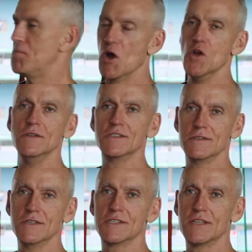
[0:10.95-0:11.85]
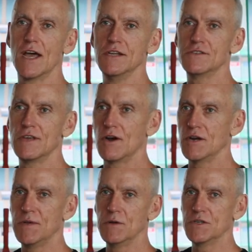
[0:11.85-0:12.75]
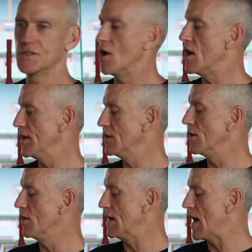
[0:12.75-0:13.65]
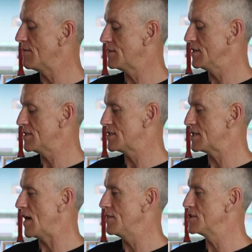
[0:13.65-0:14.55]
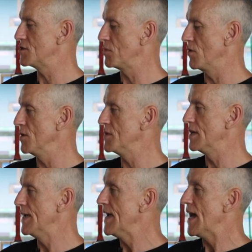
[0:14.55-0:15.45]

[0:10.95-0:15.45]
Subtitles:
bones at this stage that I'd be retiring not long after this this deployment.